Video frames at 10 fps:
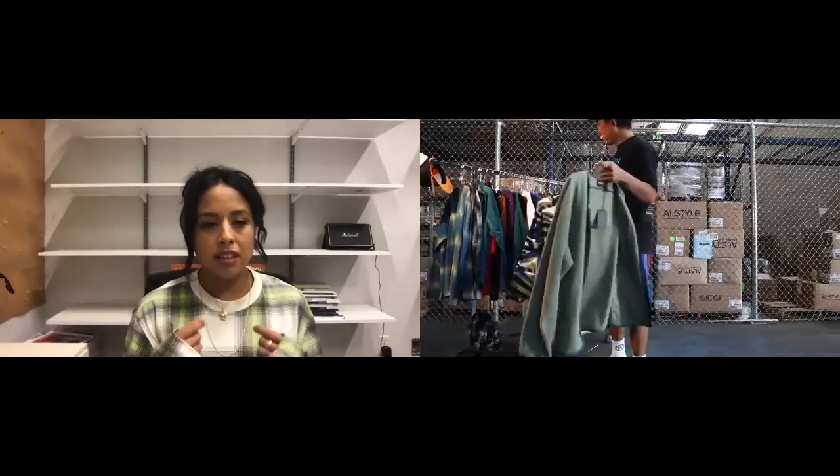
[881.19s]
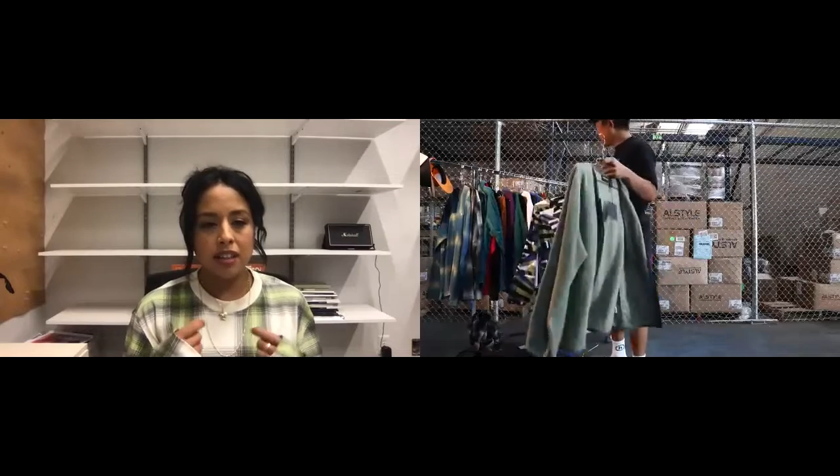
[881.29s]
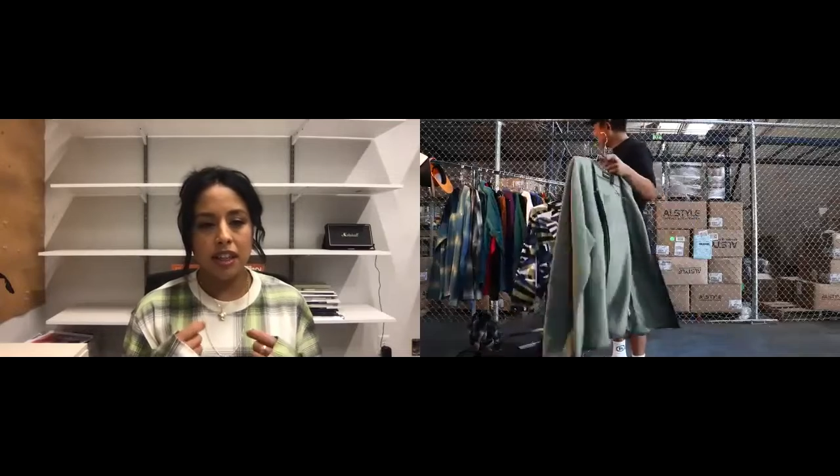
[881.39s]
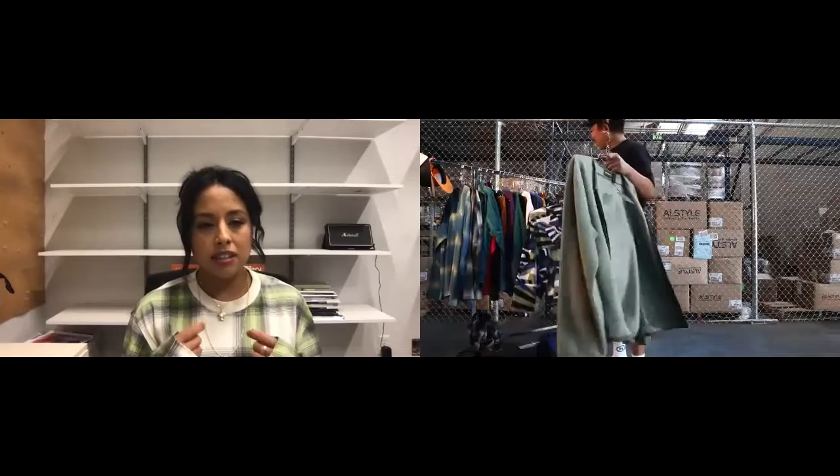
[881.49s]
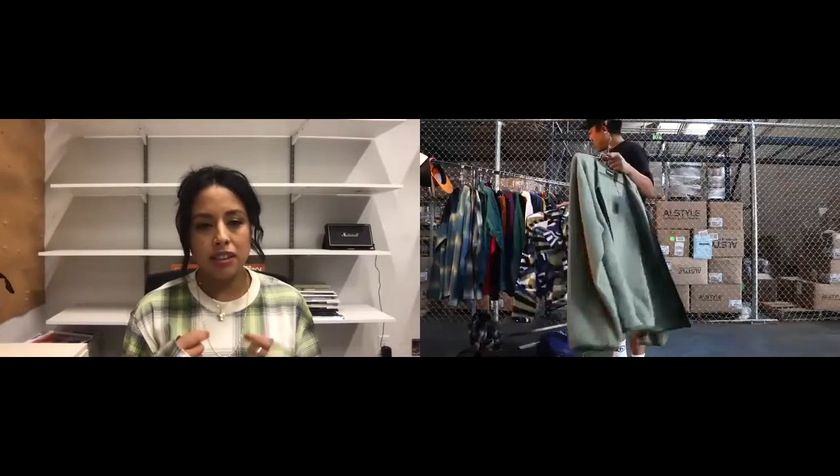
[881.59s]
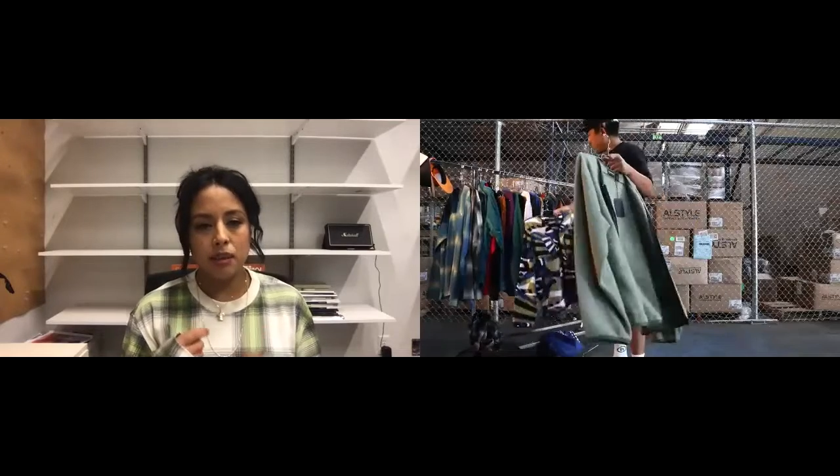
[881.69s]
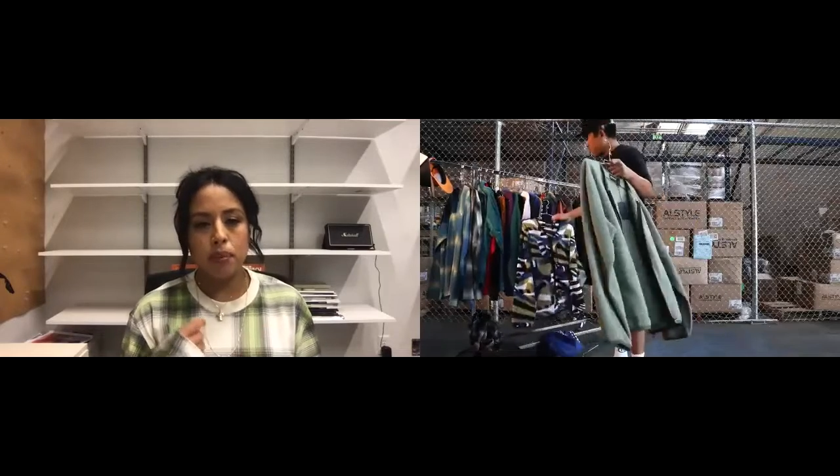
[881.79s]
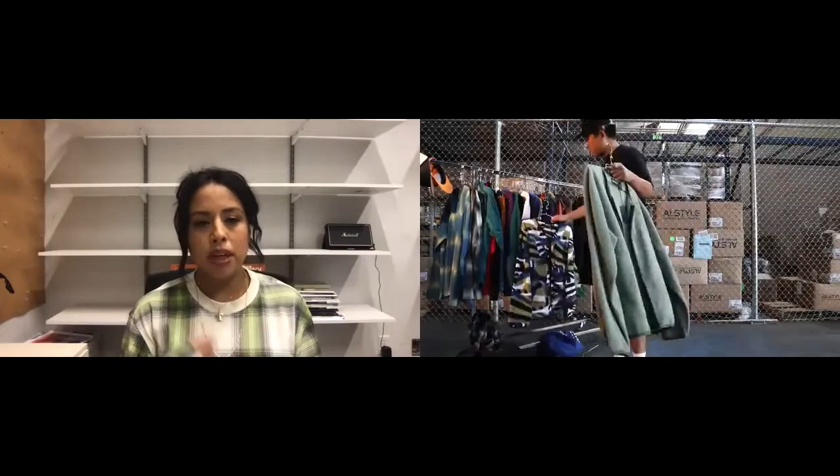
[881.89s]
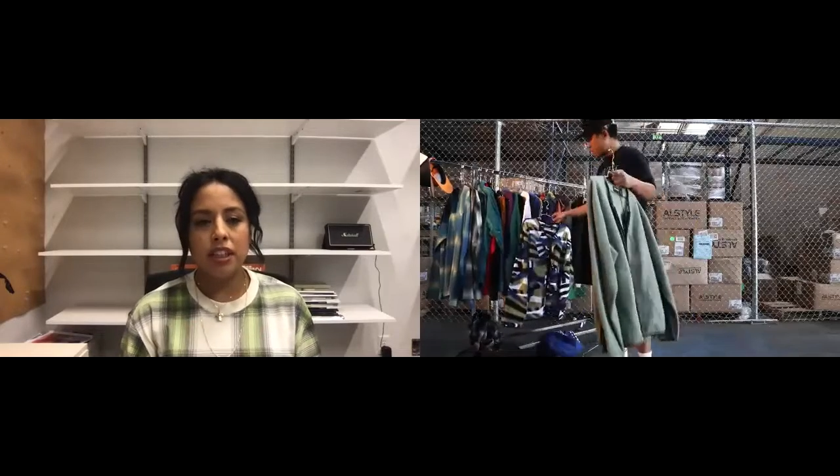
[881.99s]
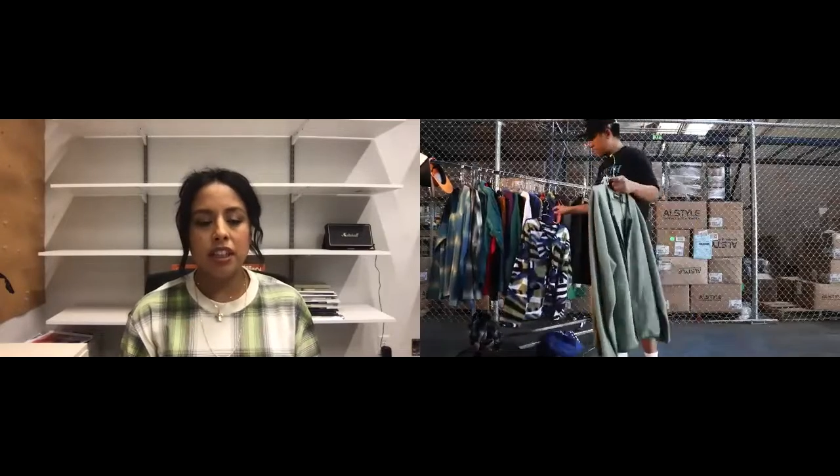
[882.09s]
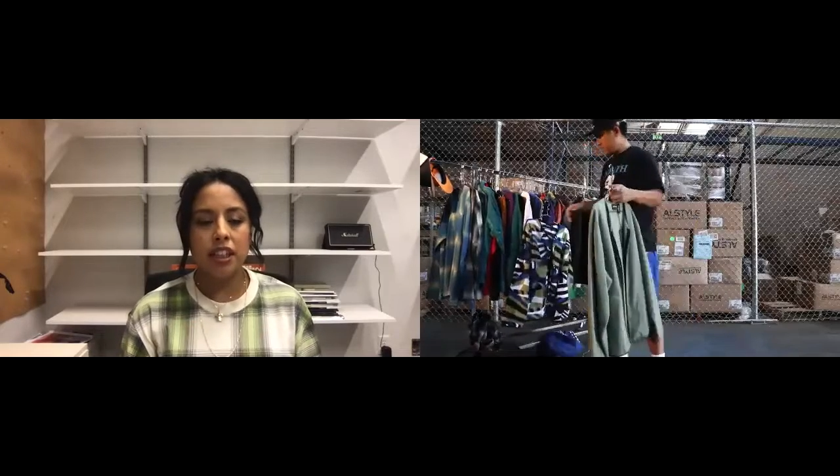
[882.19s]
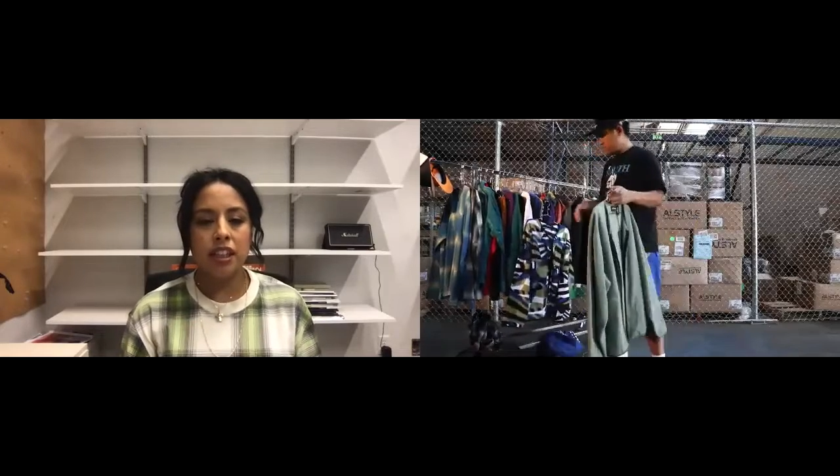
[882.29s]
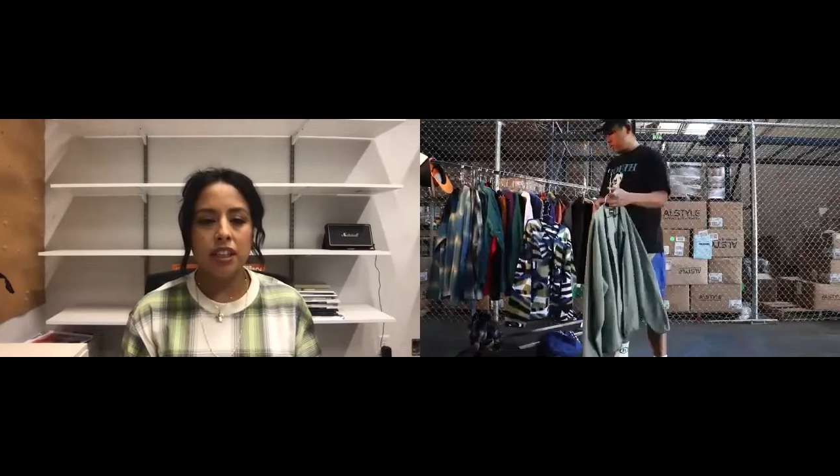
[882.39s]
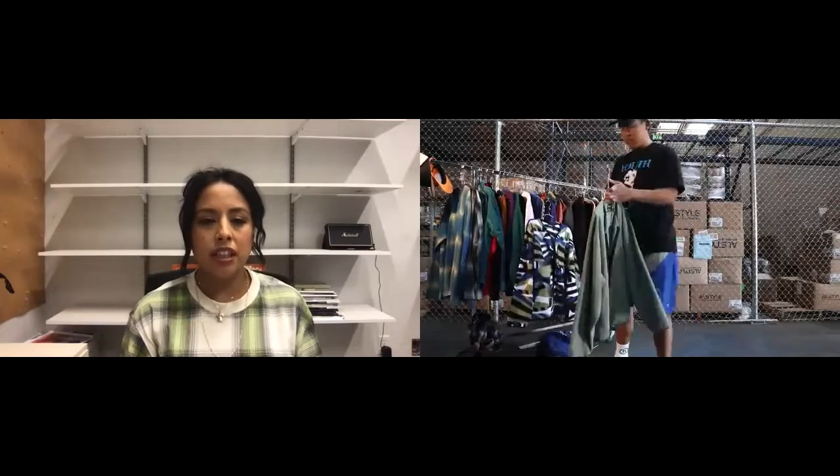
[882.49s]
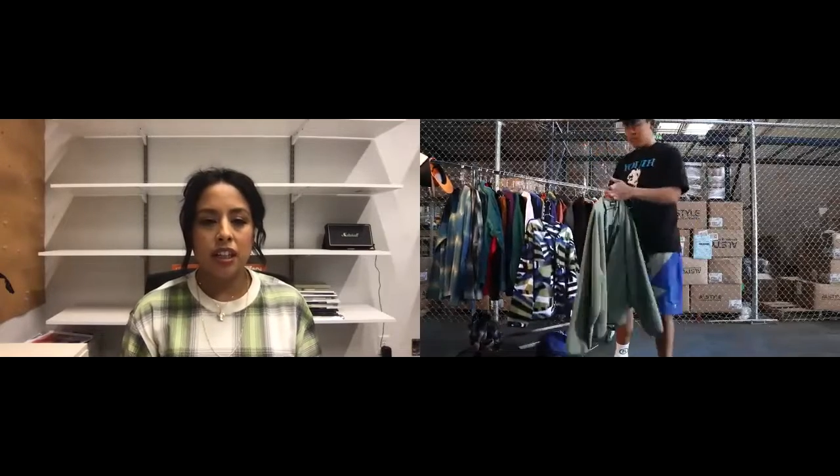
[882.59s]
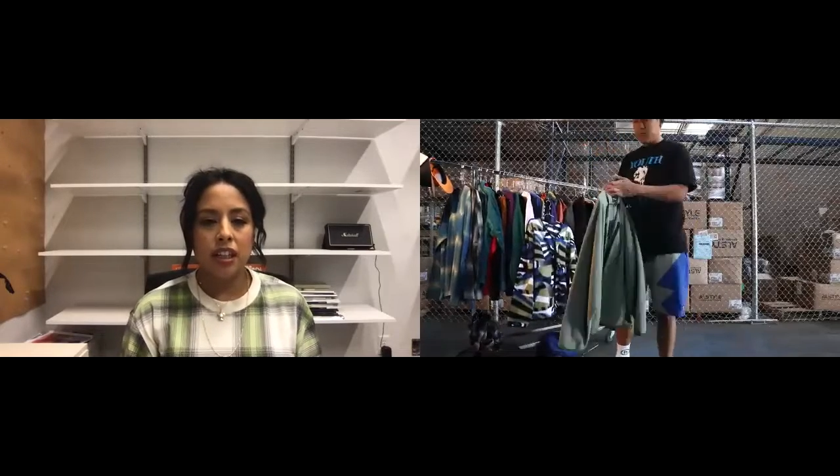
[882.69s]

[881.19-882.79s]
elastic binding